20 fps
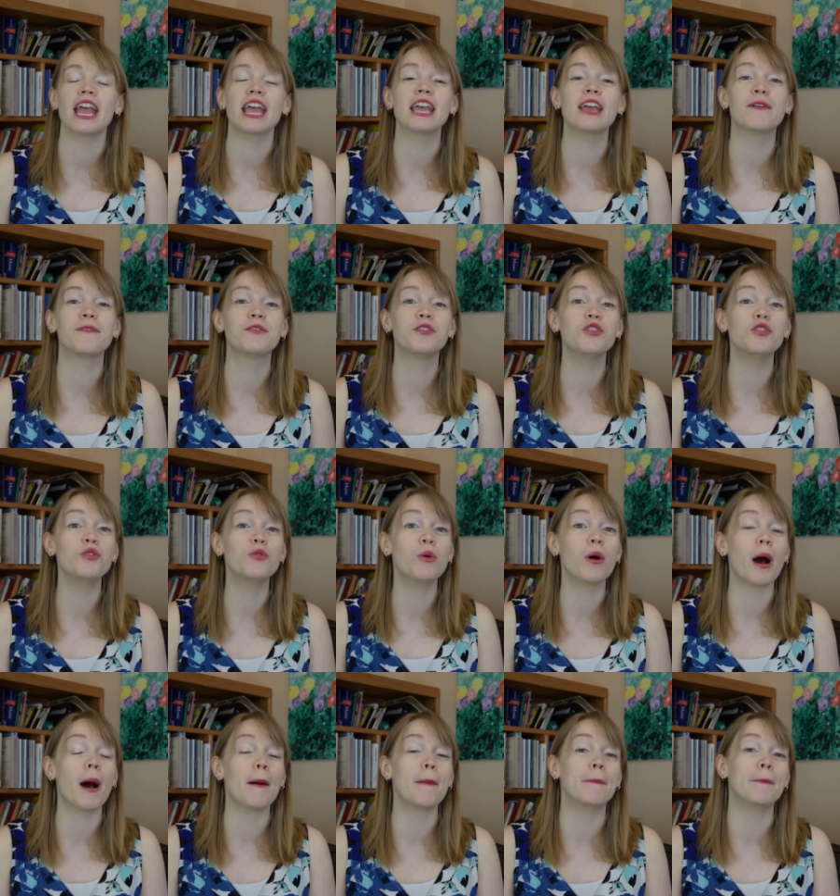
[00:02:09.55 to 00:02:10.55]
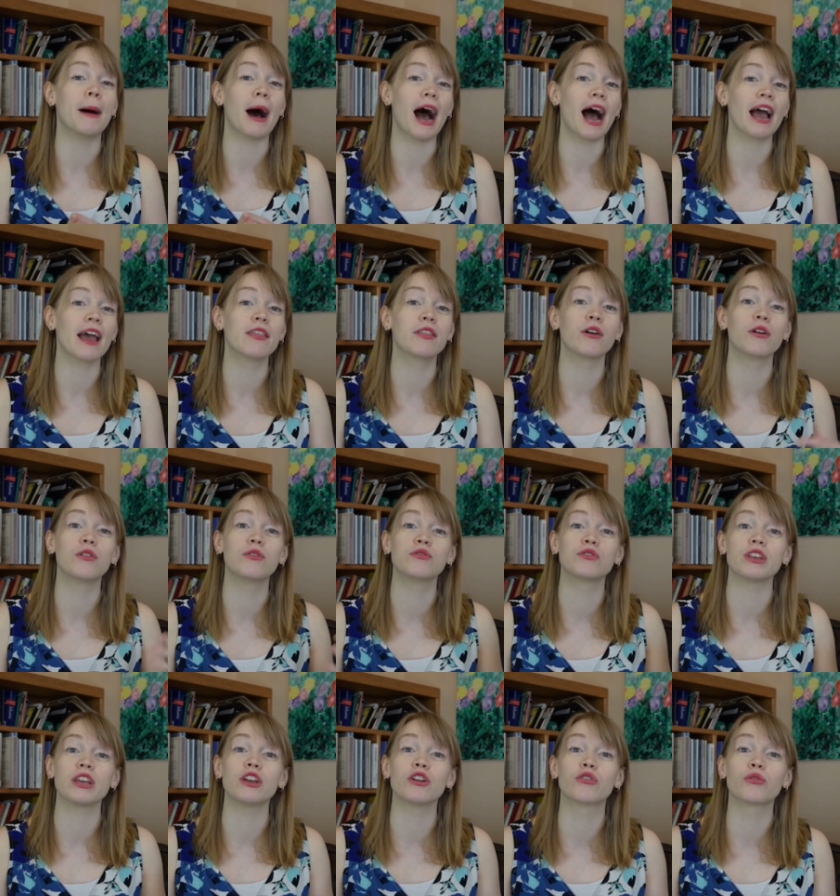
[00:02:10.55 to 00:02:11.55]
if you buy
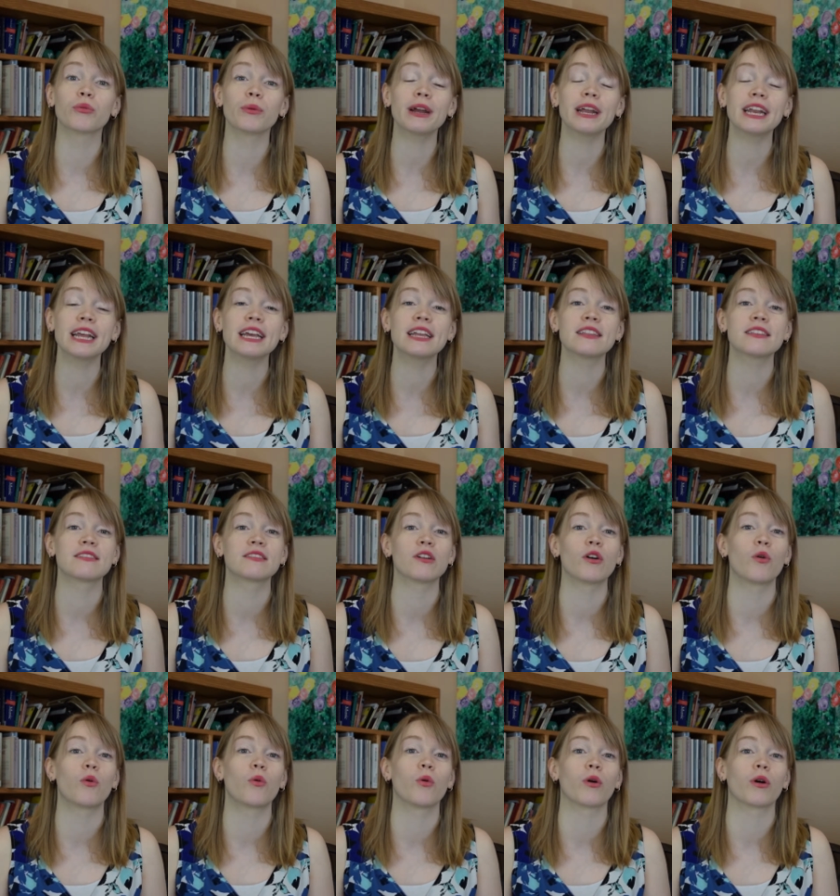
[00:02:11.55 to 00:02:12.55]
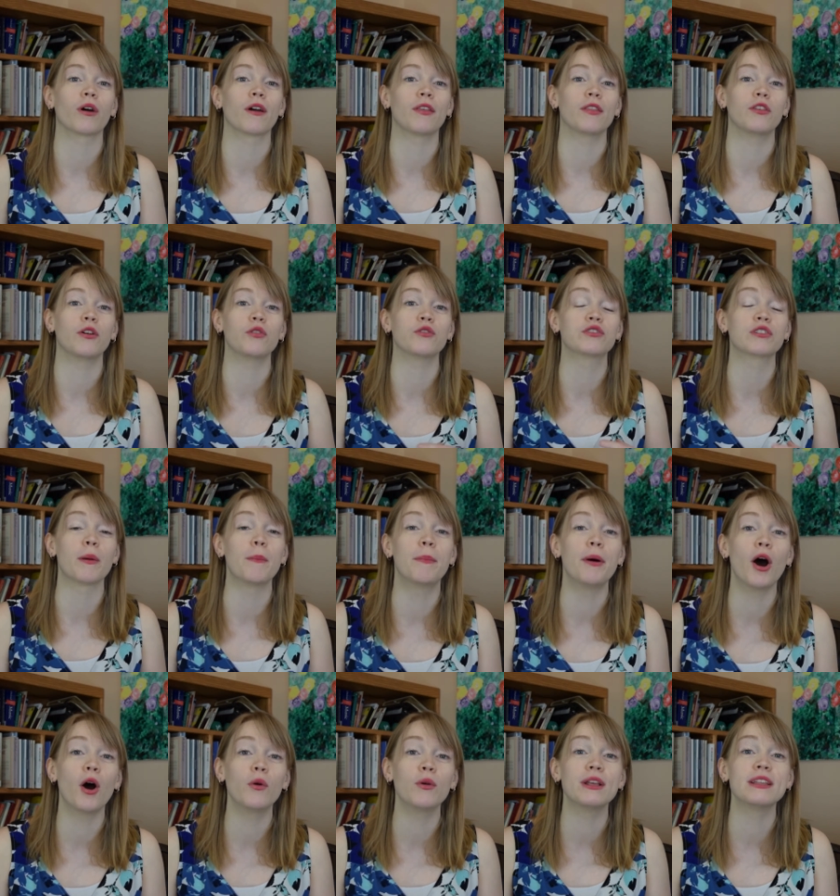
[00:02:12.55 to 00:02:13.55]
those ingredients or those
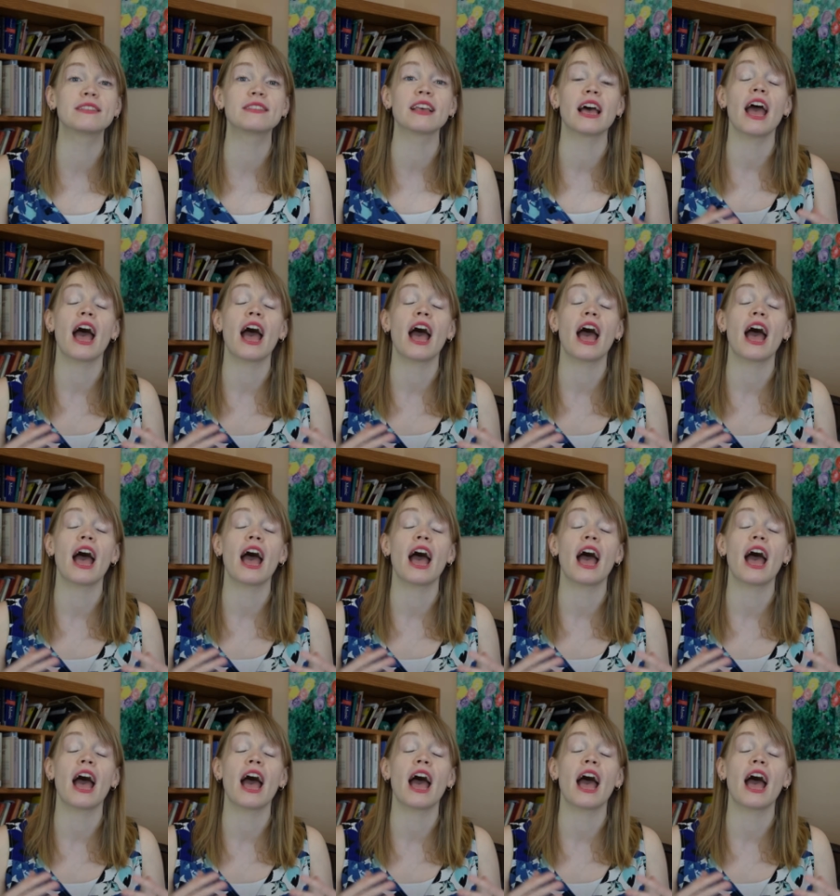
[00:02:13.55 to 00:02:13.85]
components